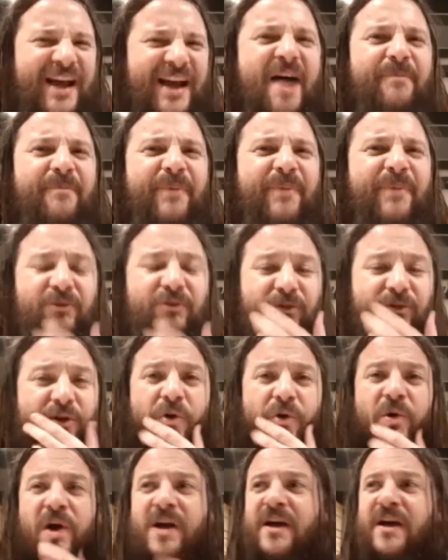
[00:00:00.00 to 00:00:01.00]
happen, you
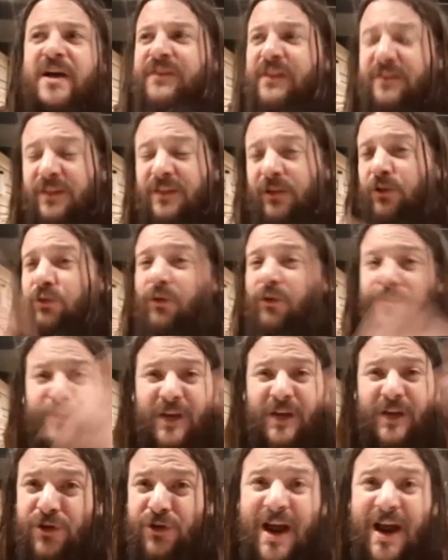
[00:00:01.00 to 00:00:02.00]
know. There's a lot of
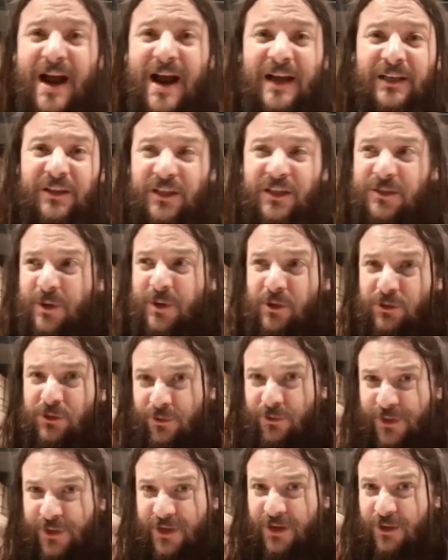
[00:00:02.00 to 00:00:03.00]
nationalities because
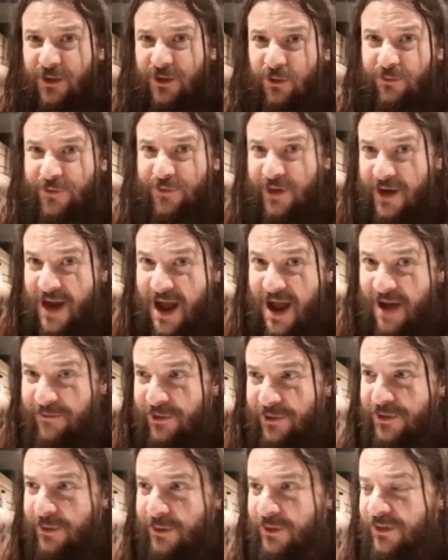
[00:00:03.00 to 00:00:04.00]
of the hub
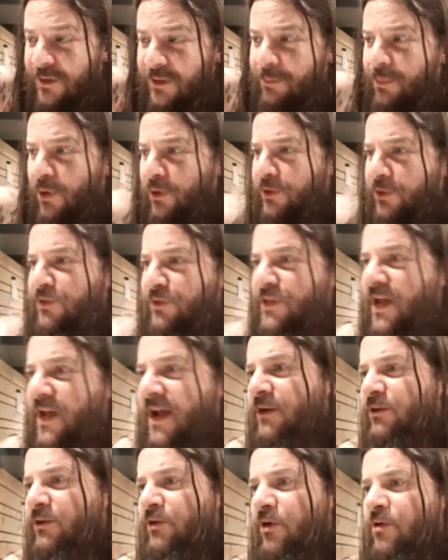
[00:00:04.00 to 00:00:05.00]
and the port
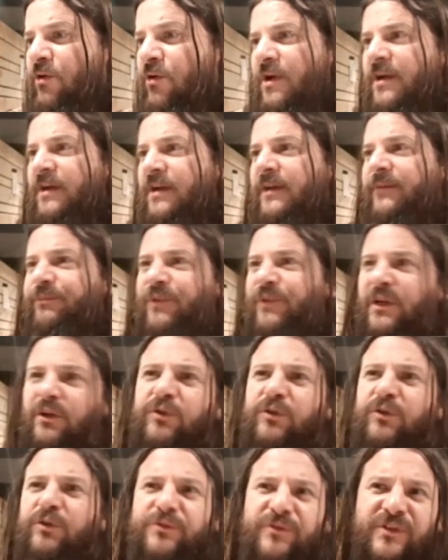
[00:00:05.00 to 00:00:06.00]
there, you know. A
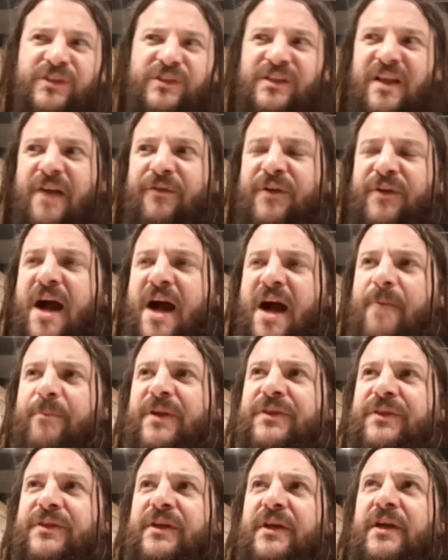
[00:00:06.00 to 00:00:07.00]
lot of stuff
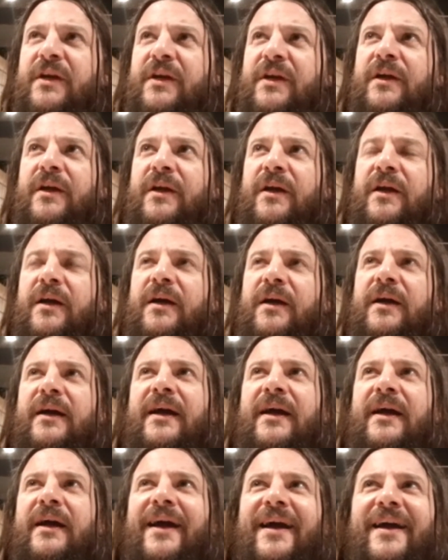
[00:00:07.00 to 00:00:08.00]
happened.
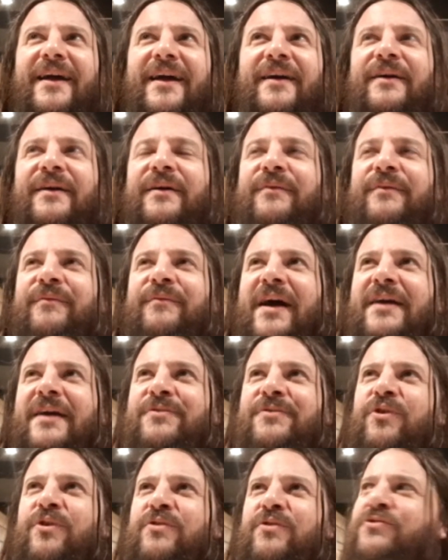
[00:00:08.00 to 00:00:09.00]

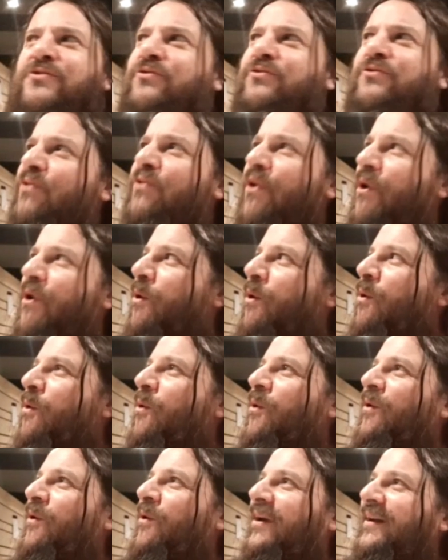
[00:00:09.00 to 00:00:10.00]
I don't
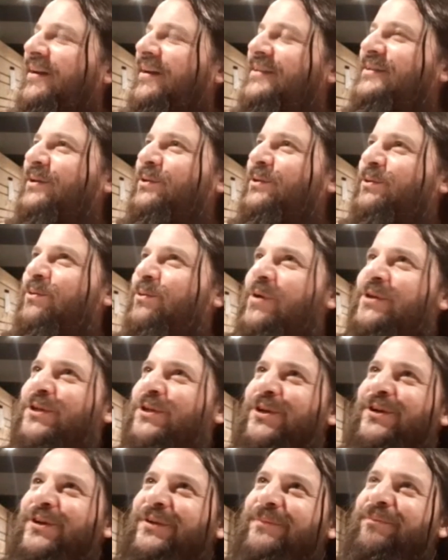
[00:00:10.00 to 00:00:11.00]
know. It's a good
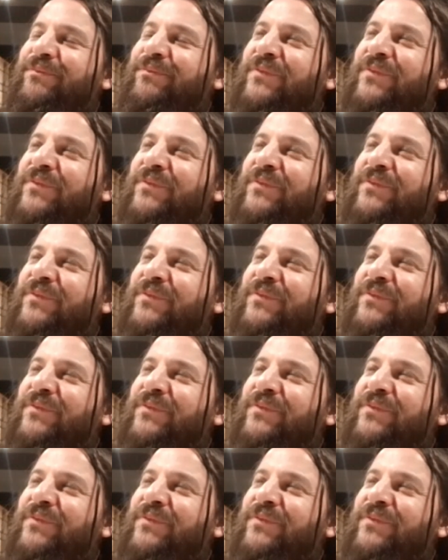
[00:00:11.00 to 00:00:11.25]
question.